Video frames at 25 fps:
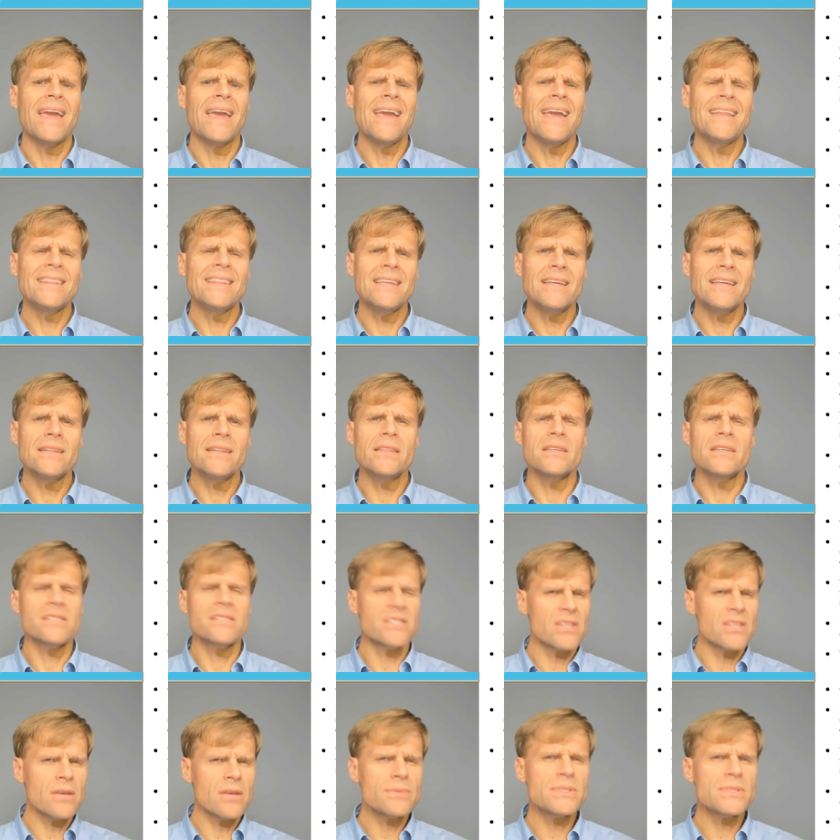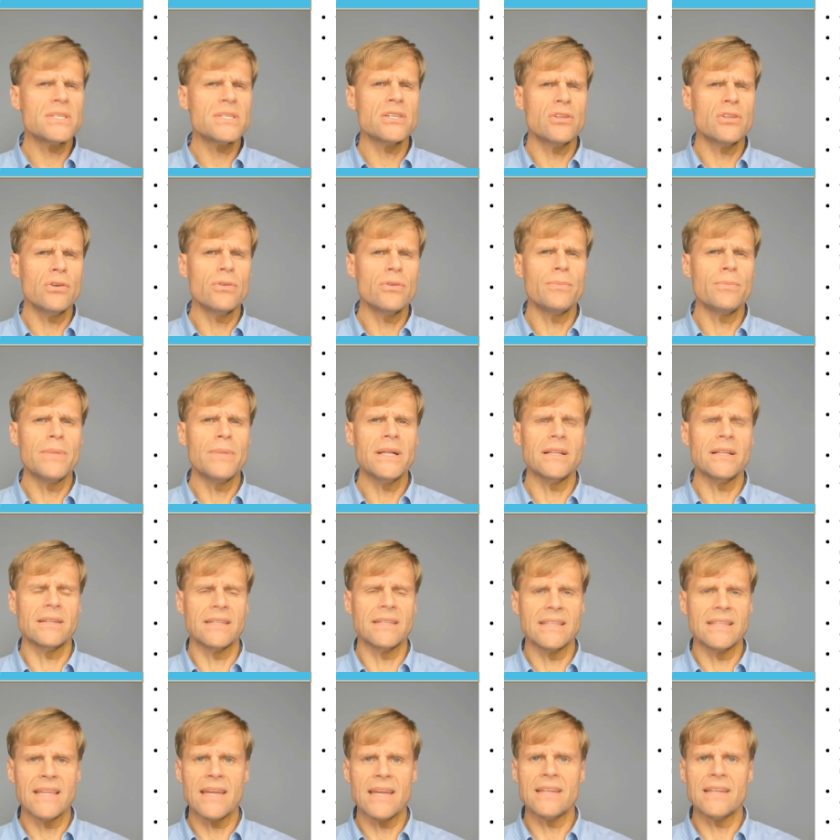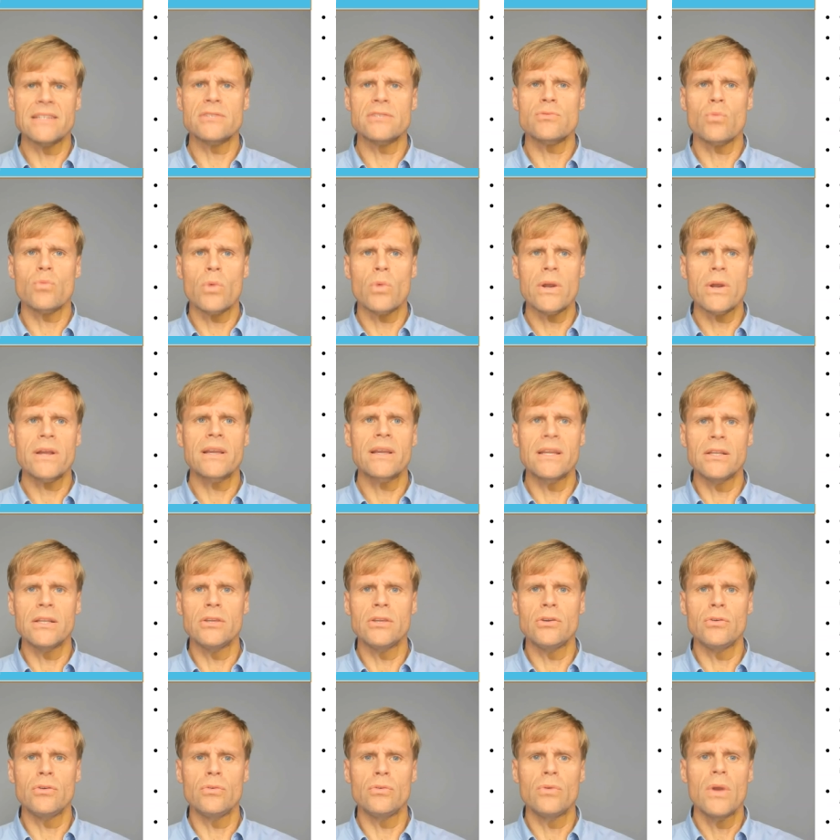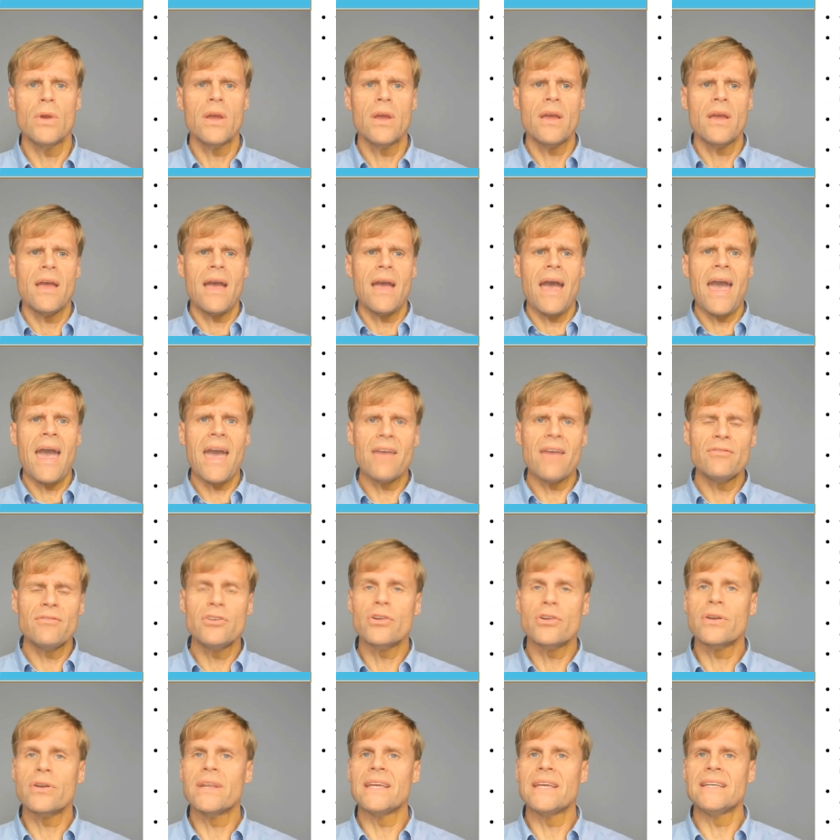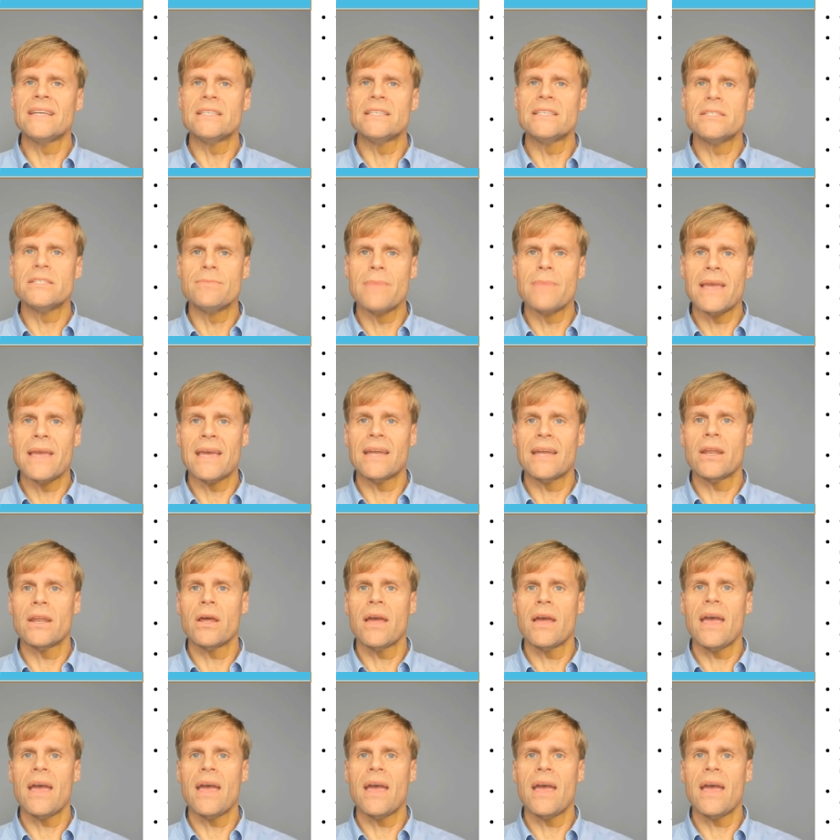and then the substitutability, that is, where can you have your needs met